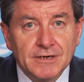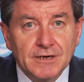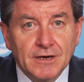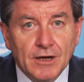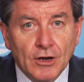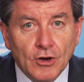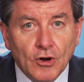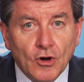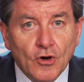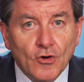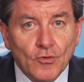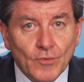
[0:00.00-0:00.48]

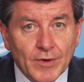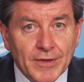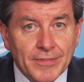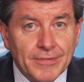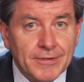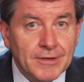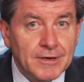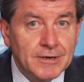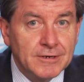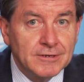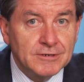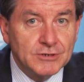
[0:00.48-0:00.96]
along
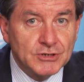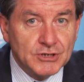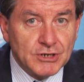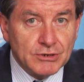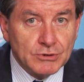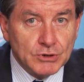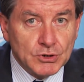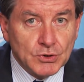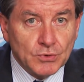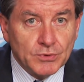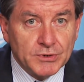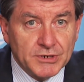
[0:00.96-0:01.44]
with
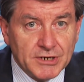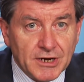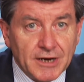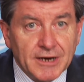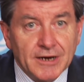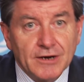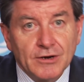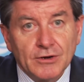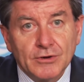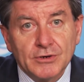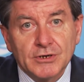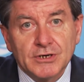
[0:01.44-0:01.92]
social
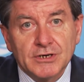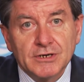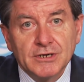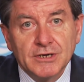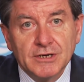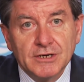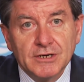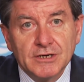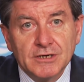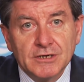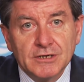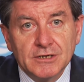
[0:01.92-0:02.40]
dialogue
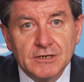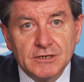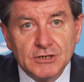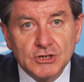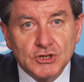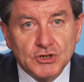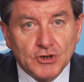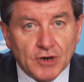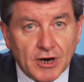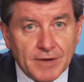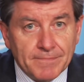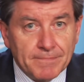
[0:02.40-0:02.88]
and
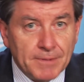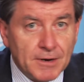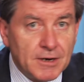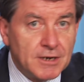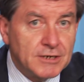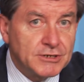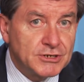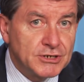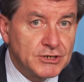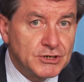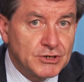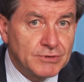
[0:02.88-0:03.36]

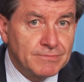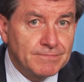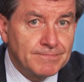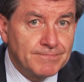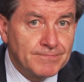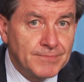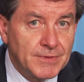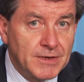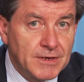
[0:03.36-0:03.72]
tripartism,